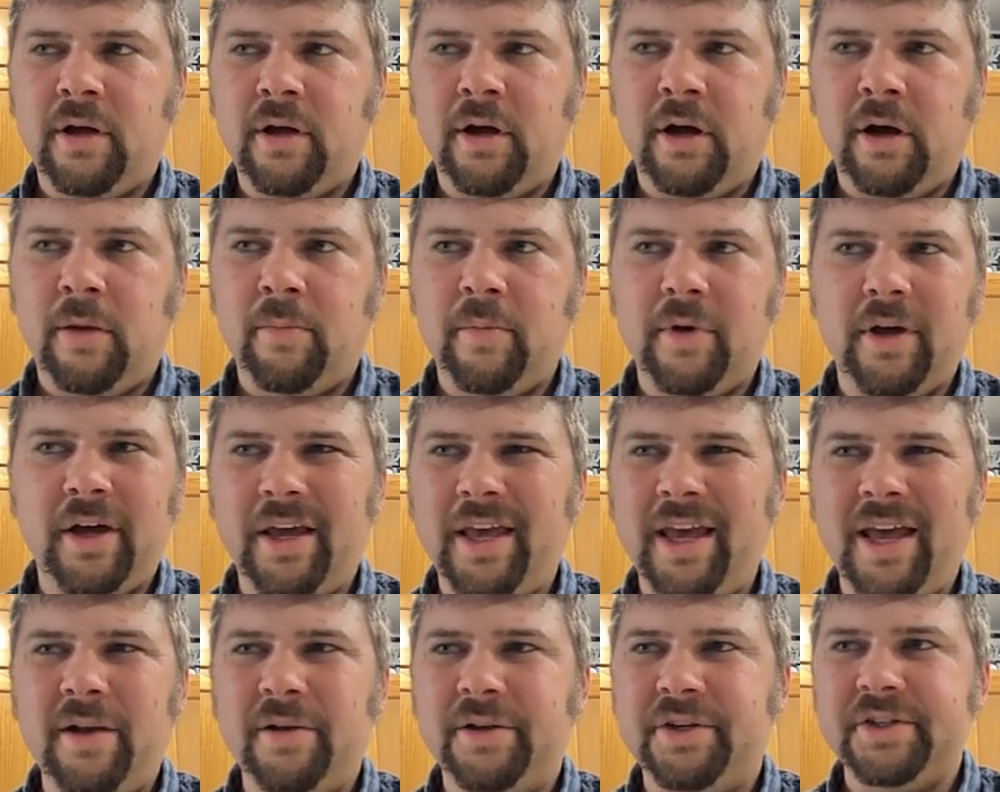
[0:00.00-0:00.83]
Um,
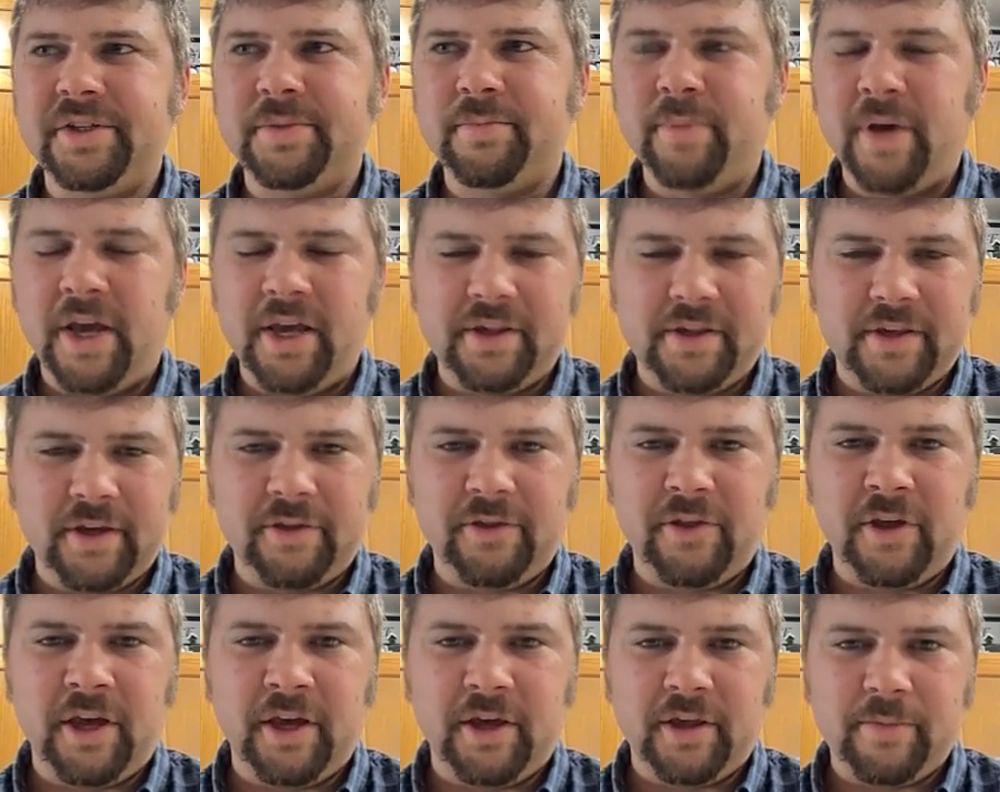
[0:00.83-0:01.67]
again, just
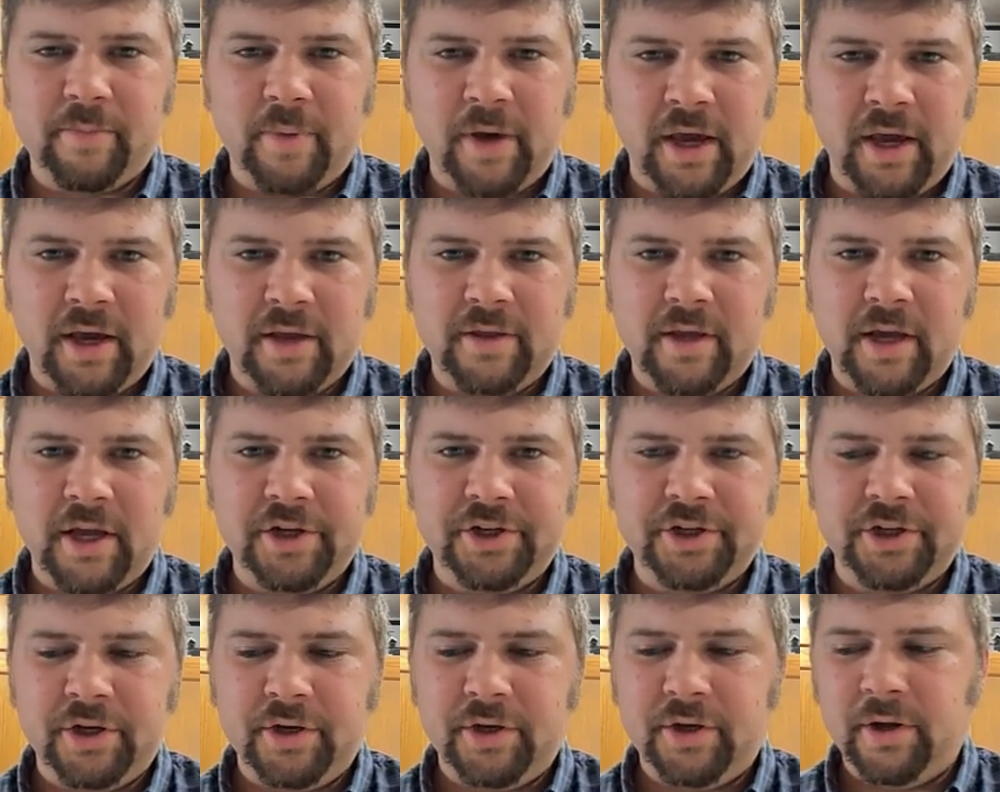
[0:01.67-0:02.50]
basic things, paying
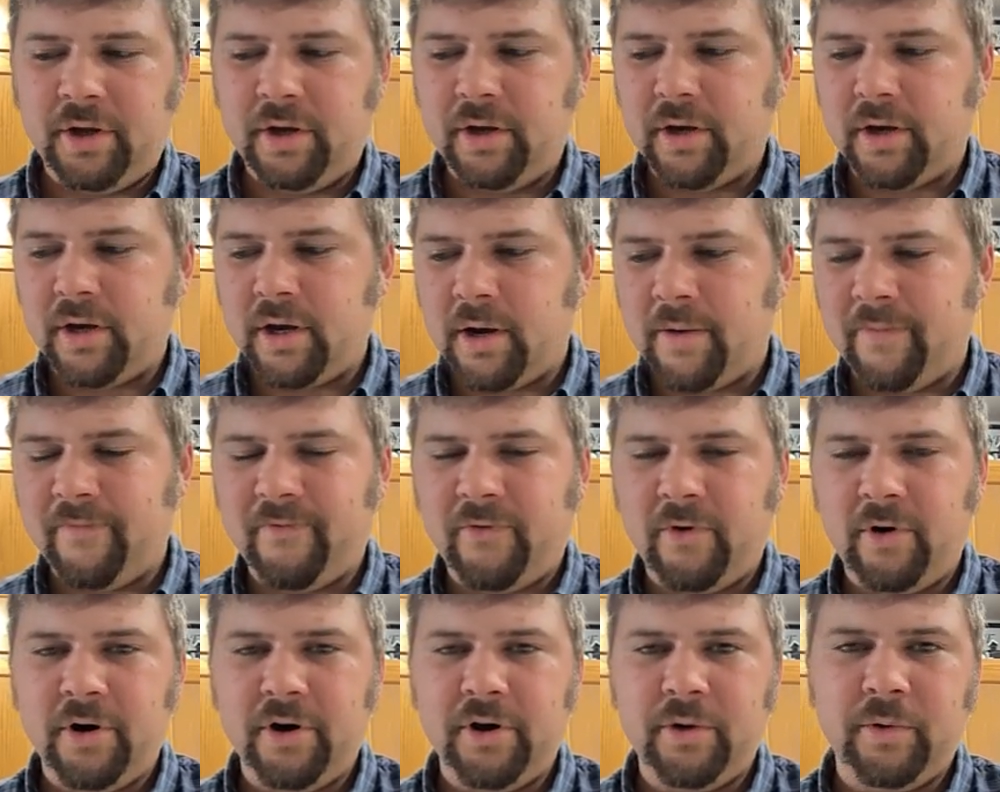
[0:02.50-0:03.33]
attention to
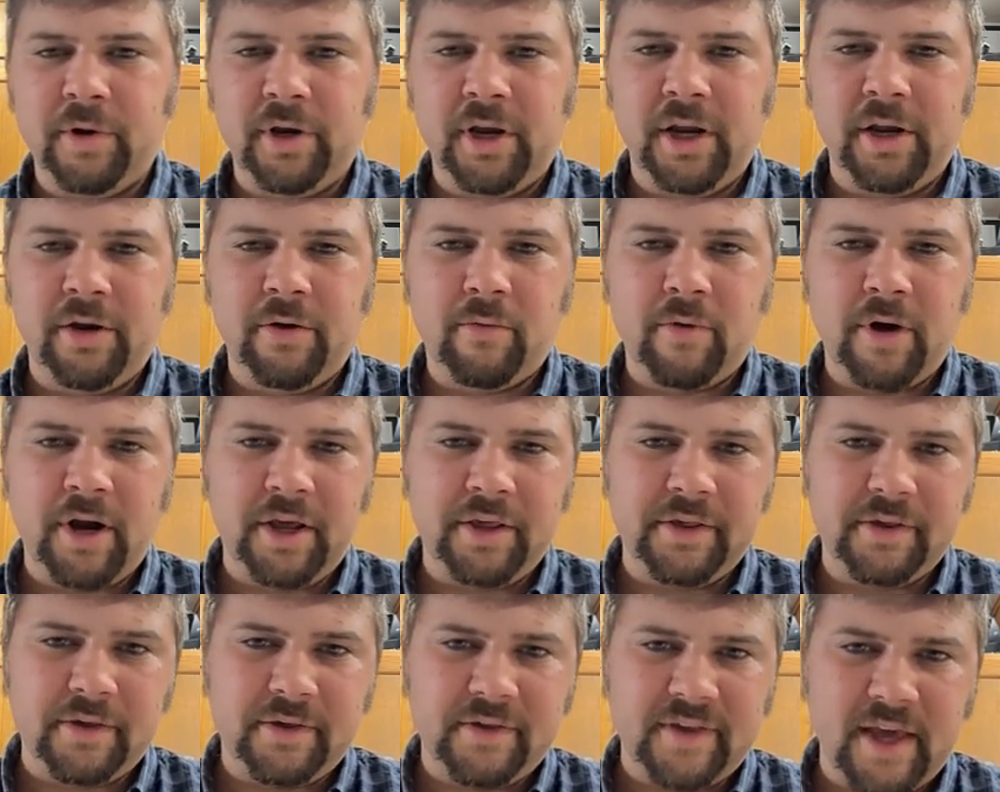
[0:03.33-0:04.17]
comfort. Do we need to
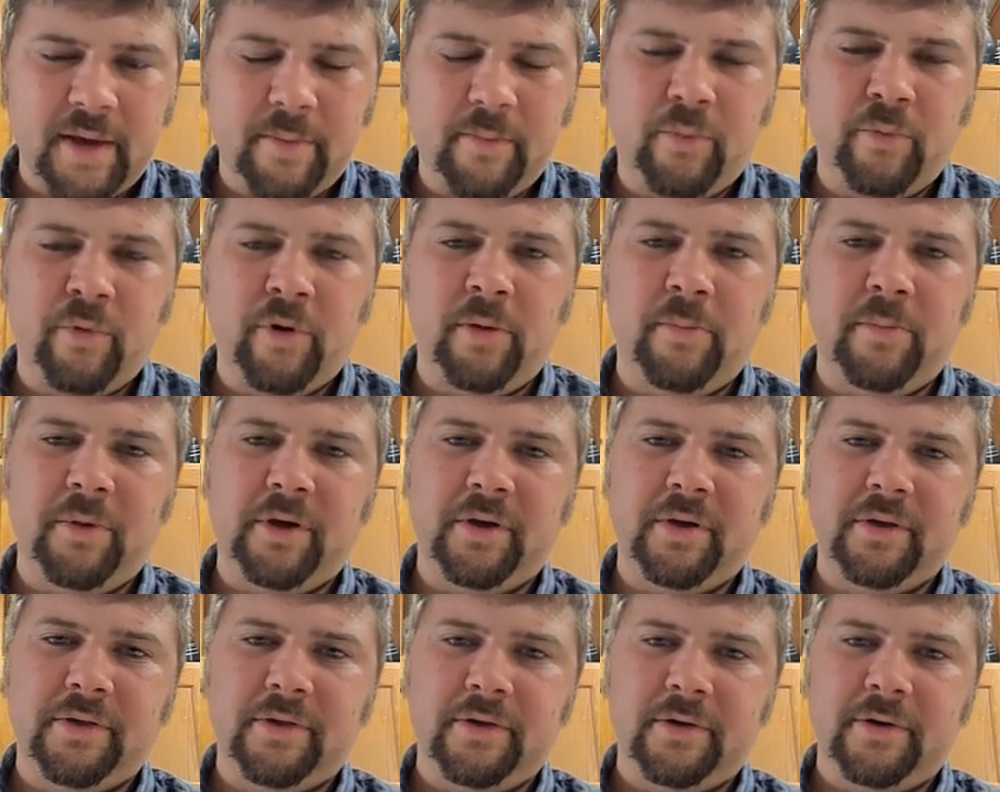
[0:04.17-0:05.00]
raise the set point
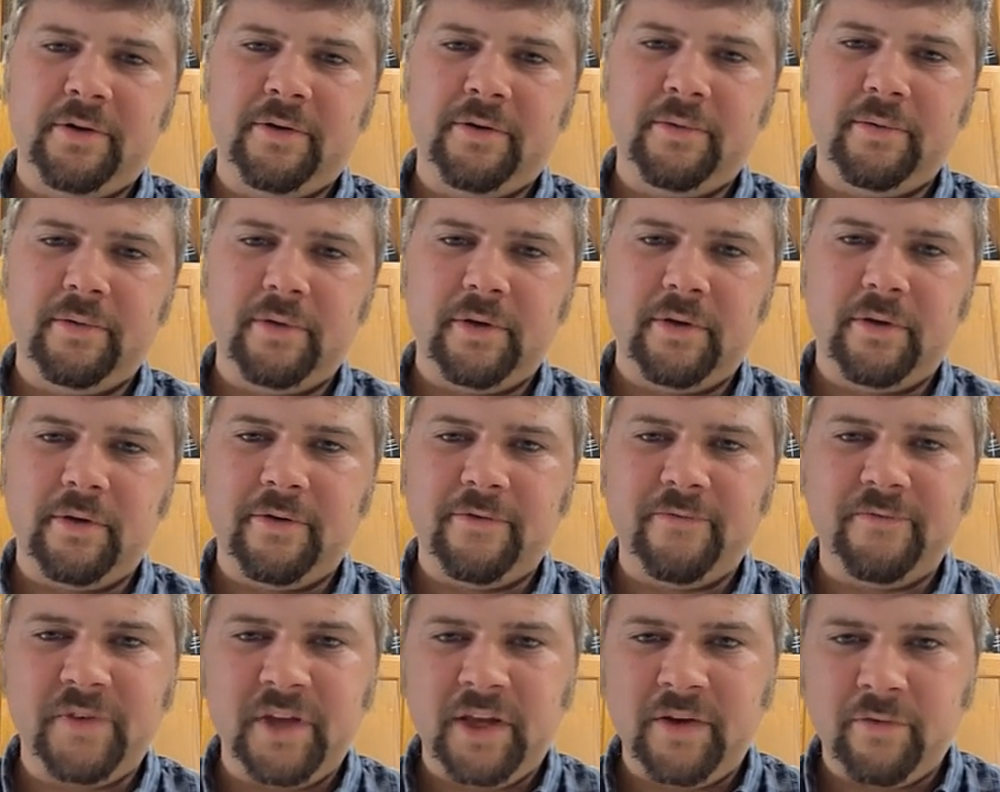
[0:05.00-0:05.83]
because they're
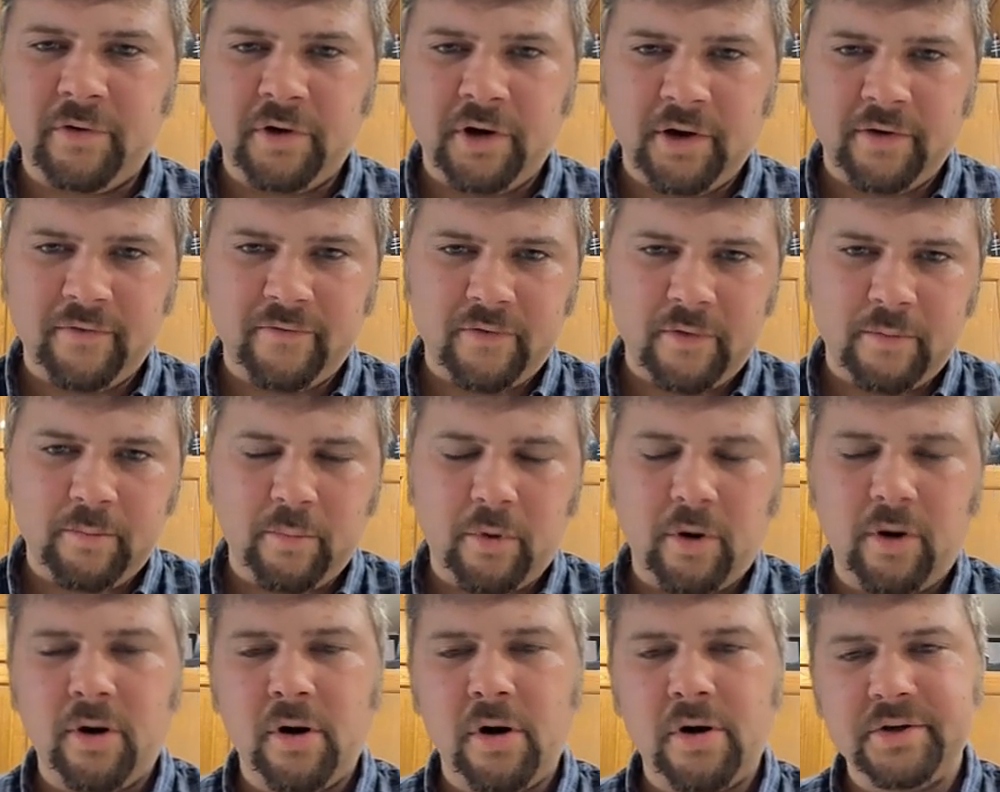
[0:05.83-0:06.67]
they're fevering from
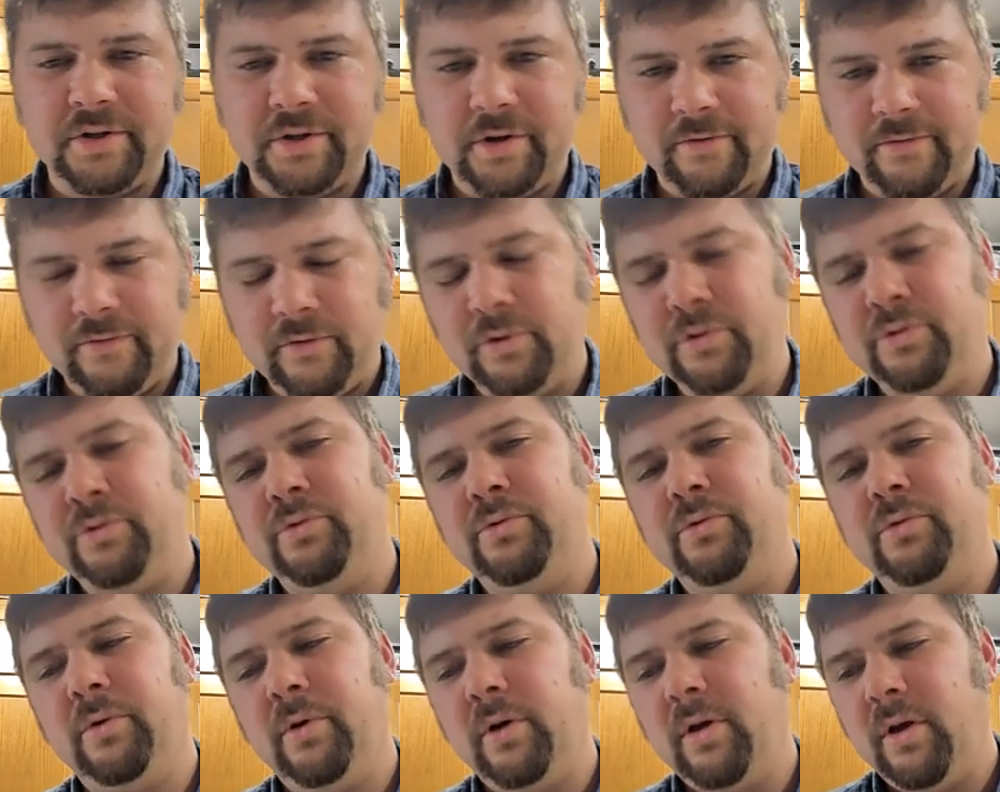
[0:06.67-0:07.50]
PRRS or
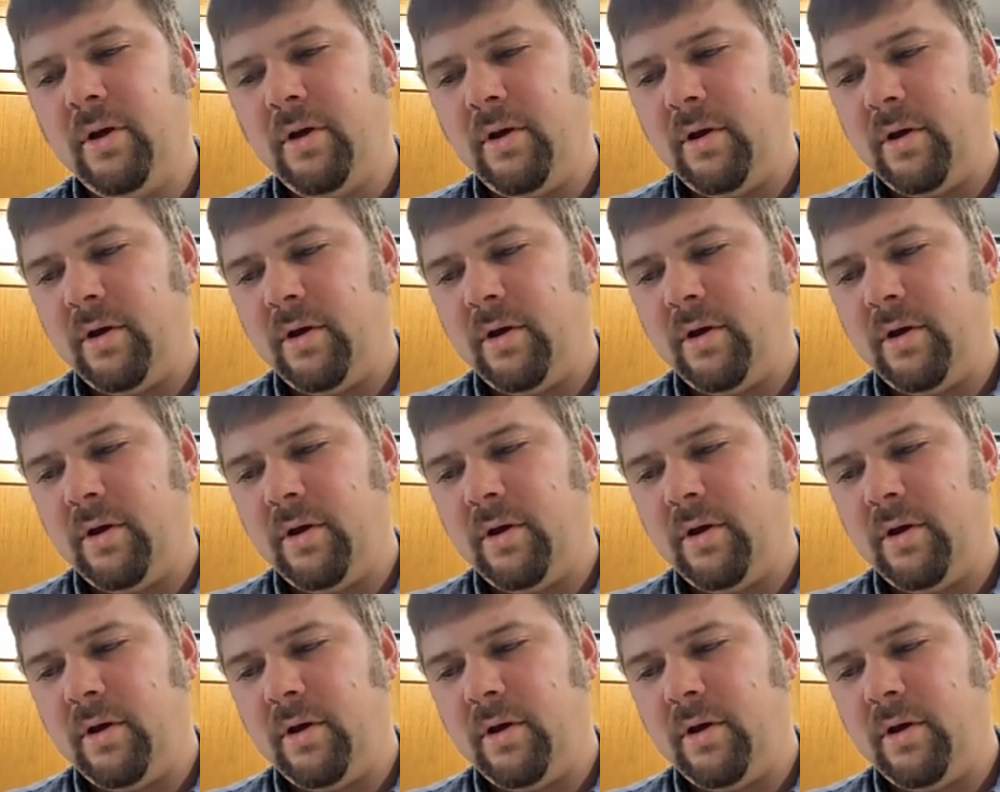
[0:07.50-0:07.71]
flu?